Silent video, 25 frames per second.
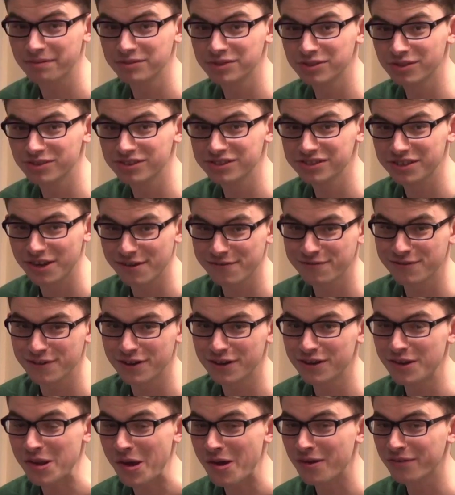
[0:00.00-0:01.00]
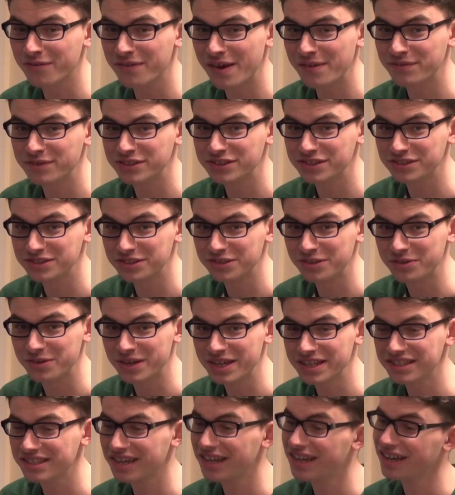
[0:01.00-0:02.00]
John's going through a lot of effort to do
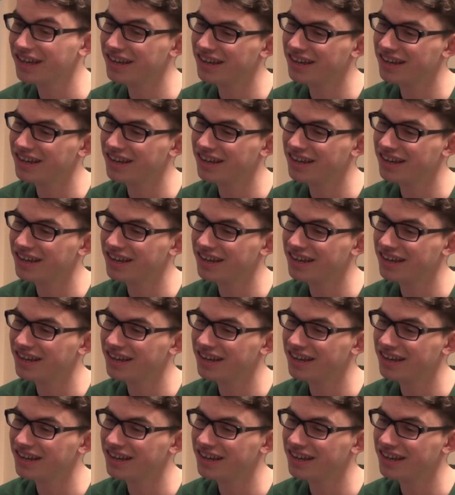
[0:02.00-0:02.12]
it.